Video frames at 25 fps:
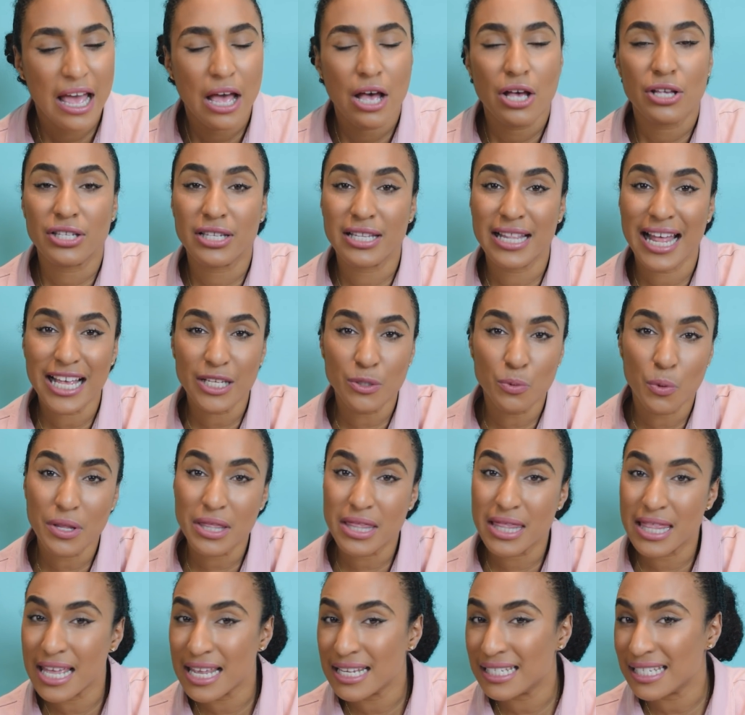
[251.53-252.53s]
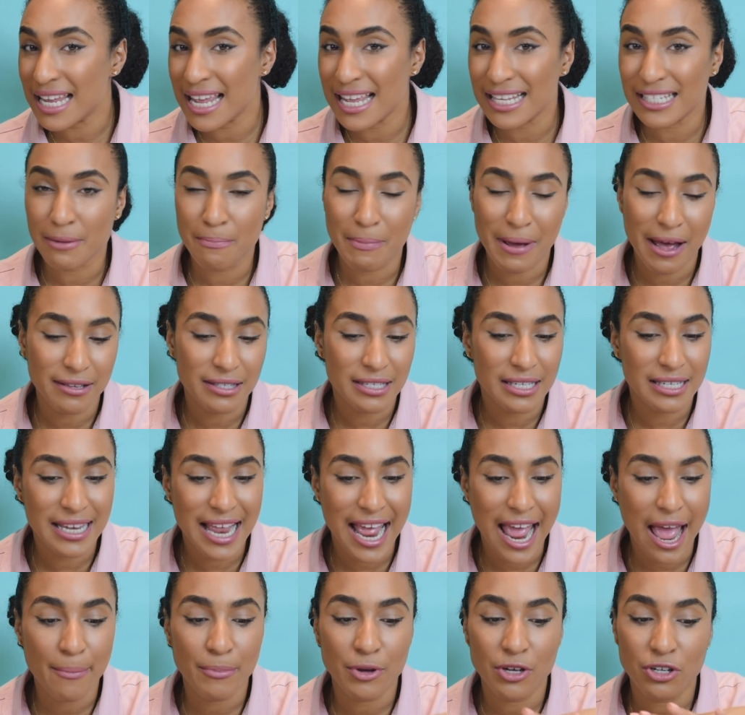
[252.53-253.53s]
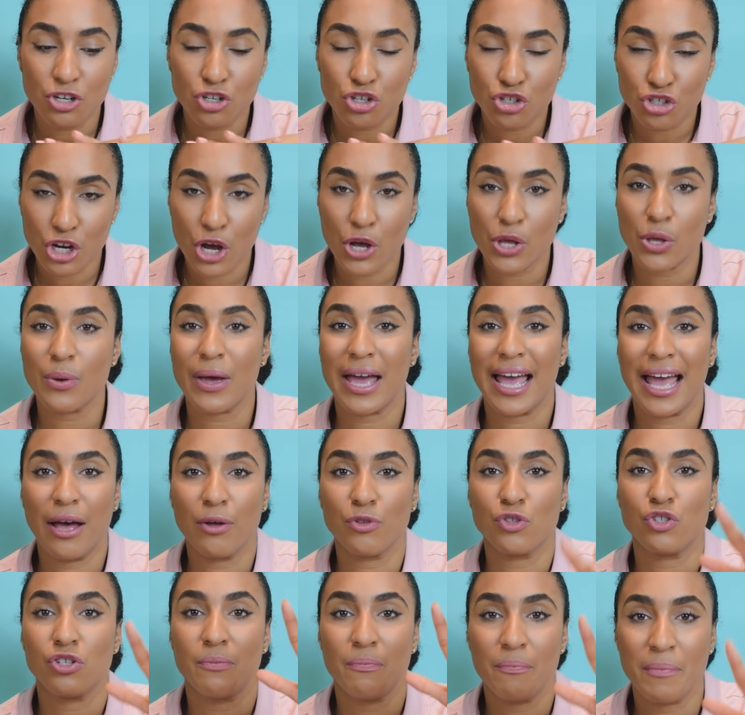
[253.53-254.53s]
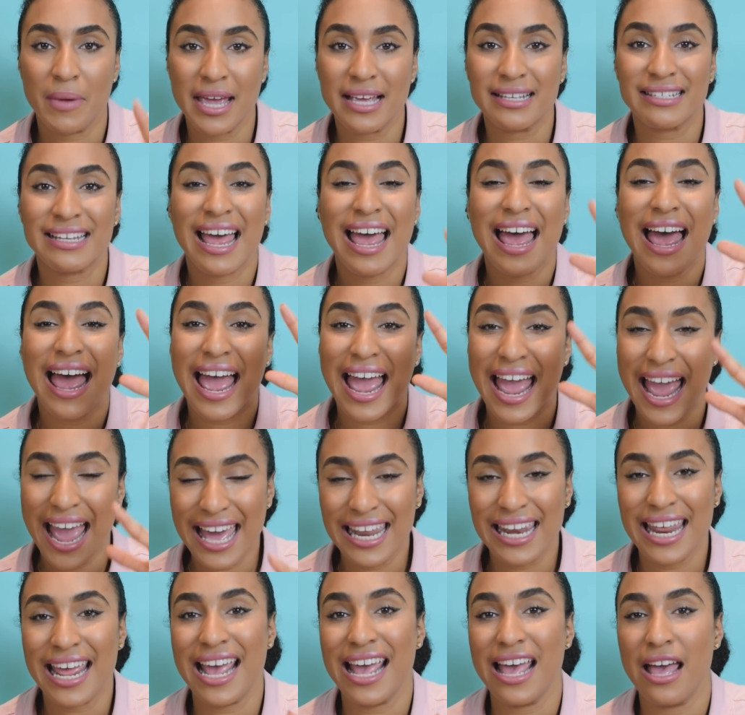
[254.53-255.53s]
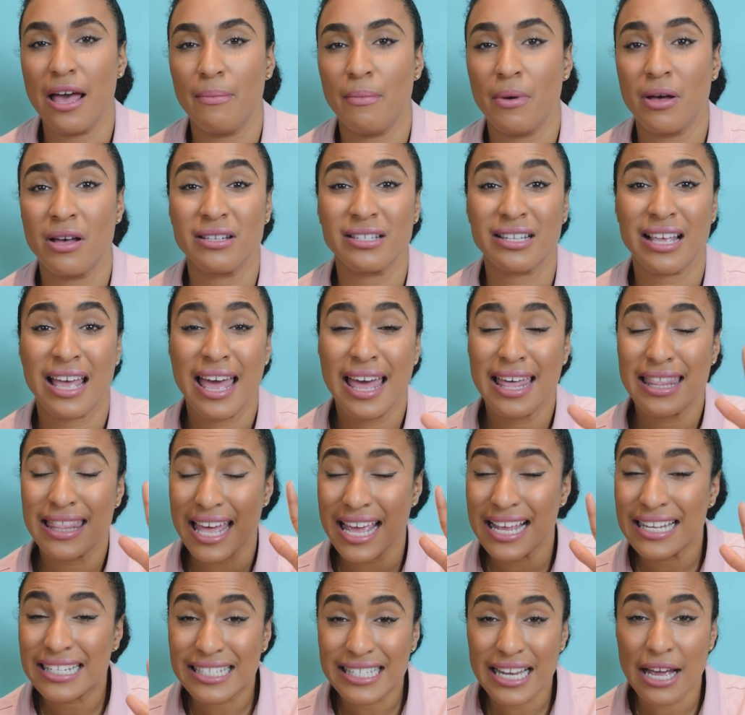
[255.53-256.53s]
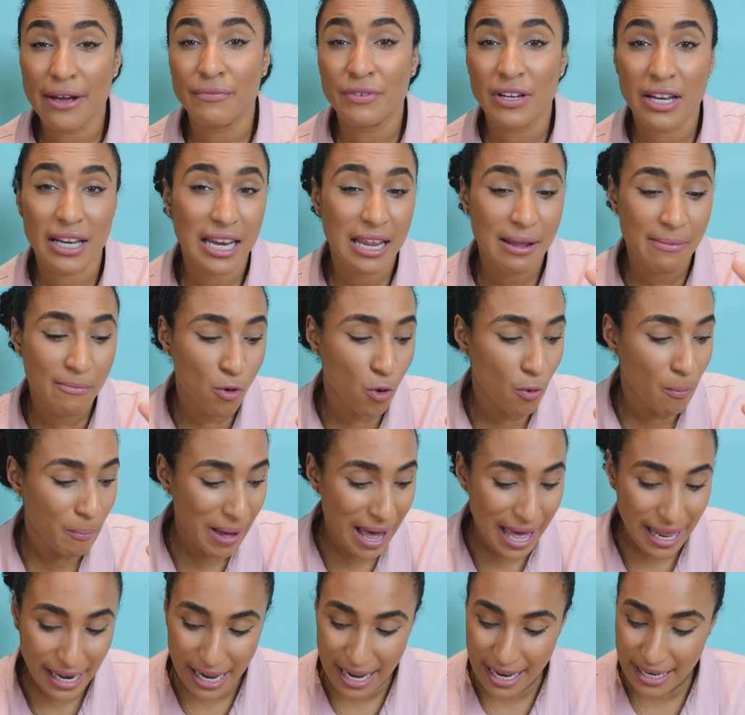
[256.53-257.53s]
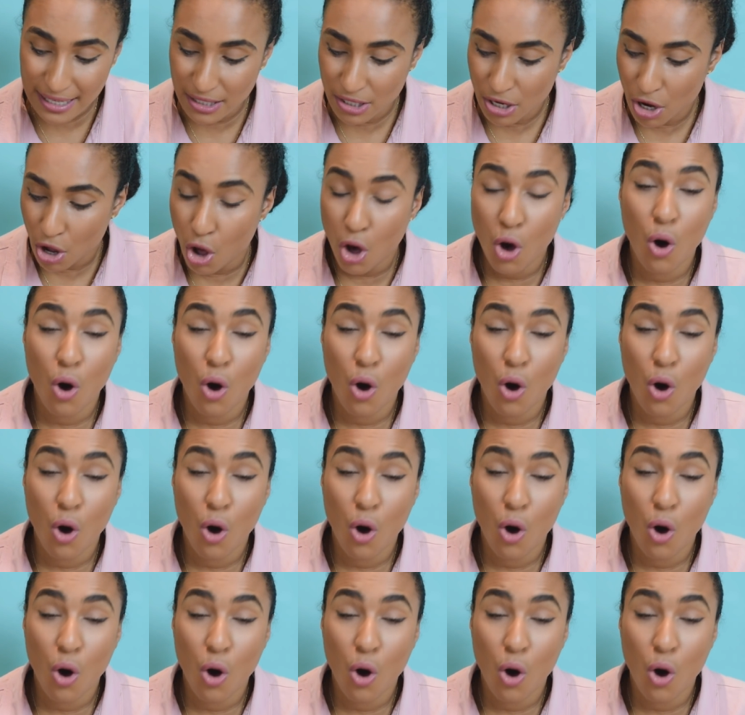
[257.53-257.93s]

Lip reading: So that's what this is about today. I'm going to show you how to mix a henna hair mask that is definitely more balanced.